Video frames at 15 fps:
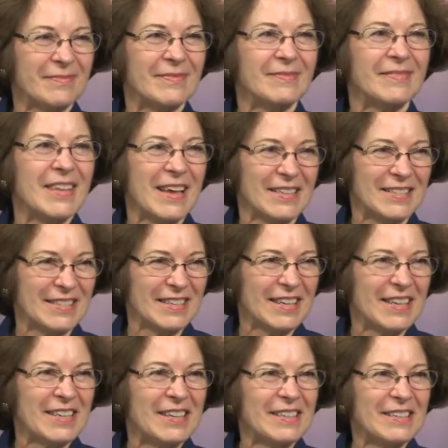Yes.
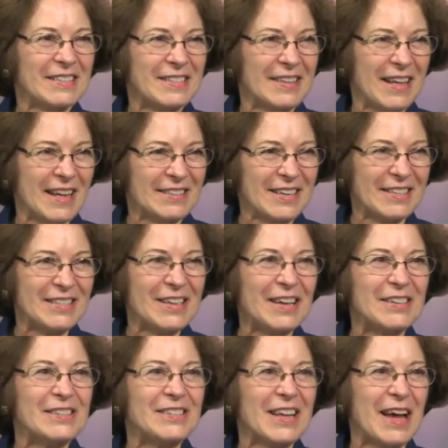As I
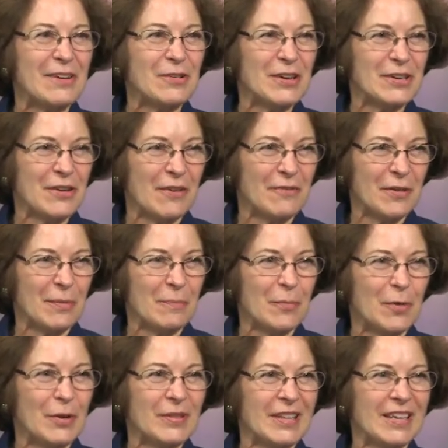said, Saturday,
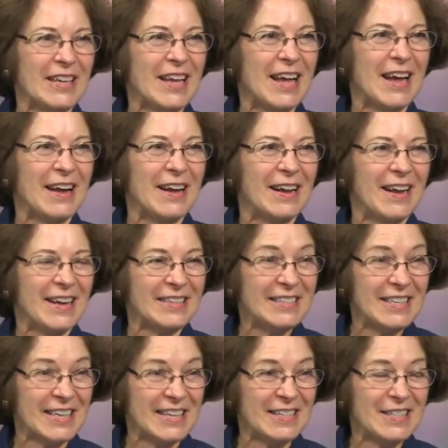November the
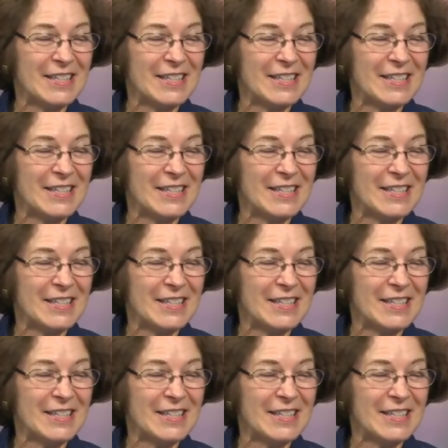18th